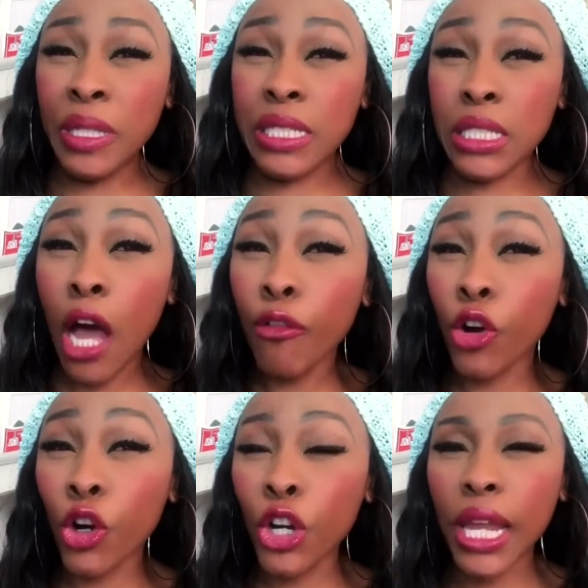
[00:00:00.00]
be
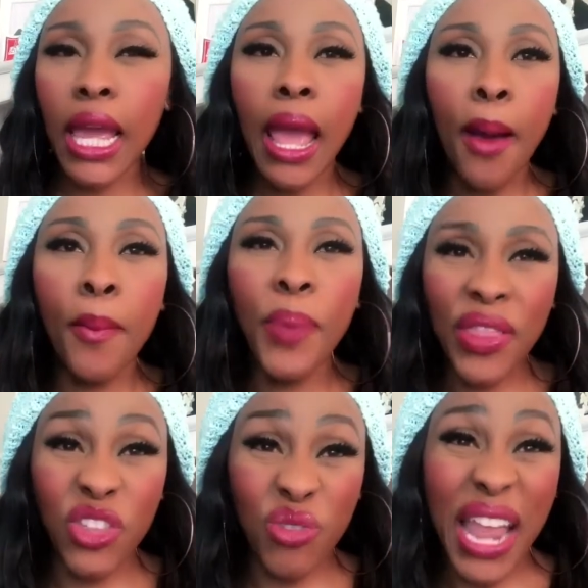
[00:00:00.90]
discovered.
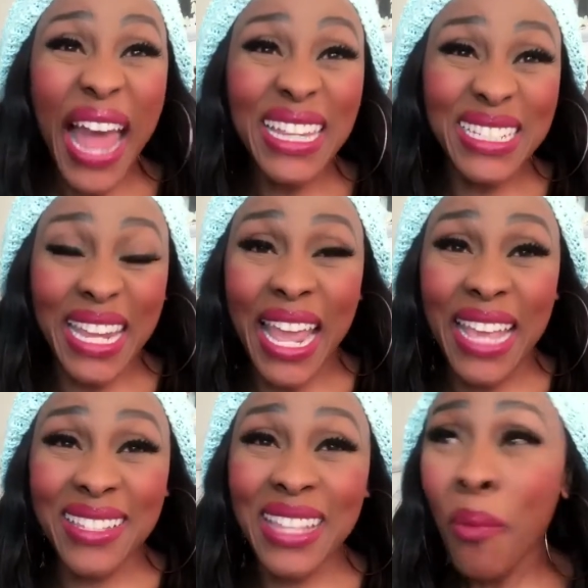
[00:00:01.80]
But the reality
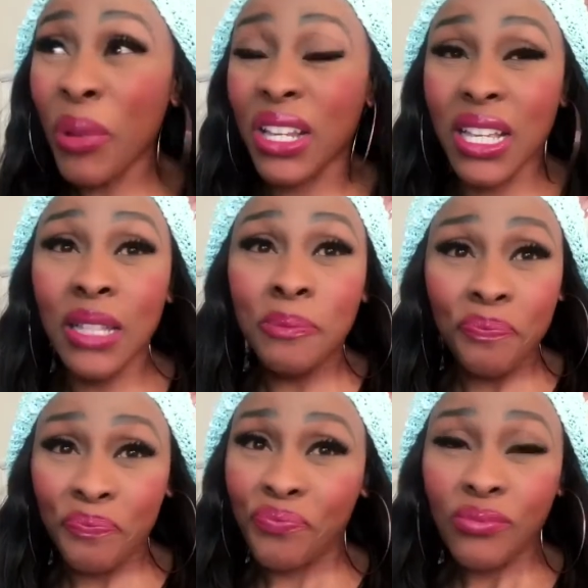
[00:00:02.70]
is somebody
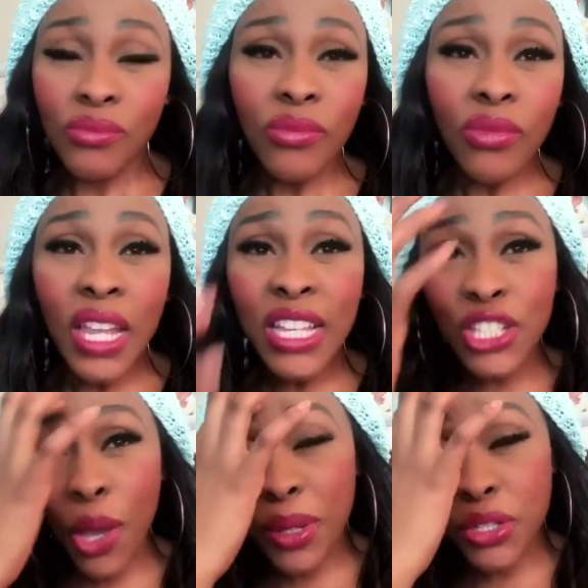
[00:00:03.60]

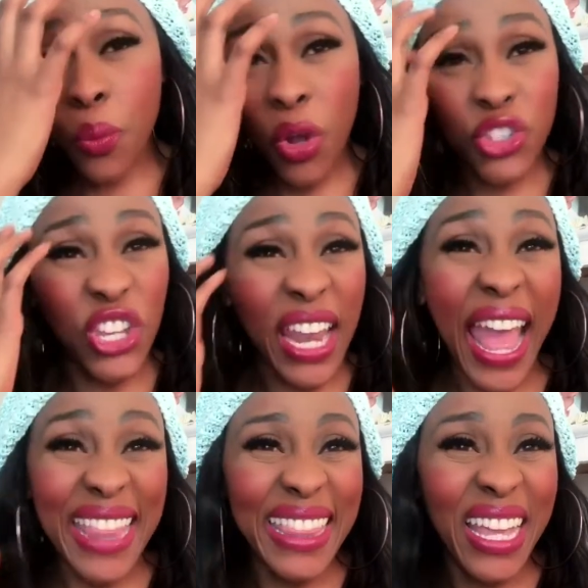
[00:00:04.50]
is going to watch it
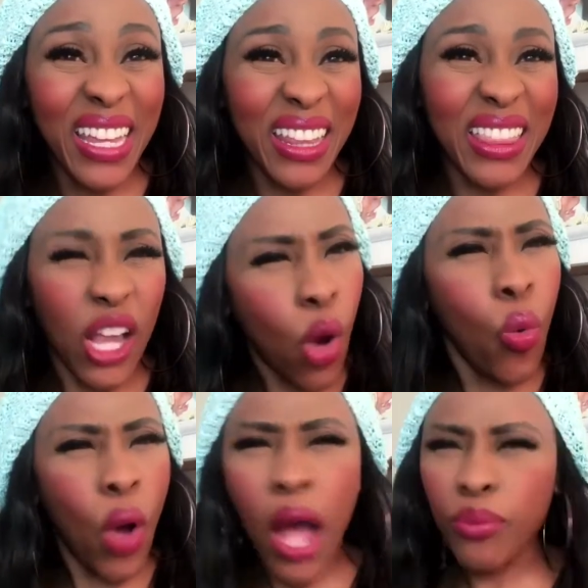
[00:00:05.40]
and they're going to think,
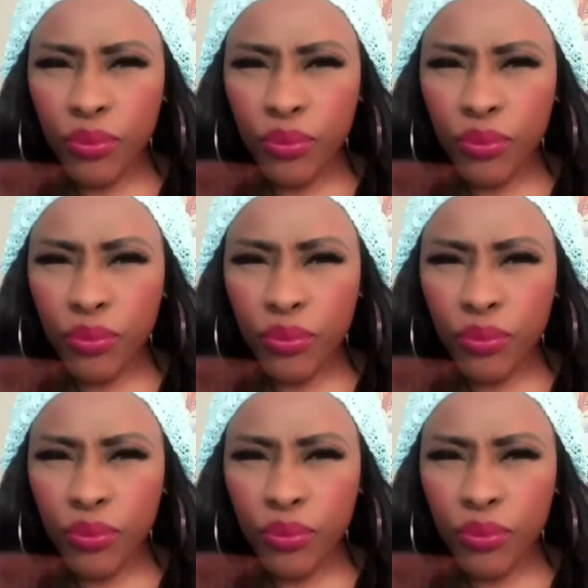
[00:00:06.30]
oh,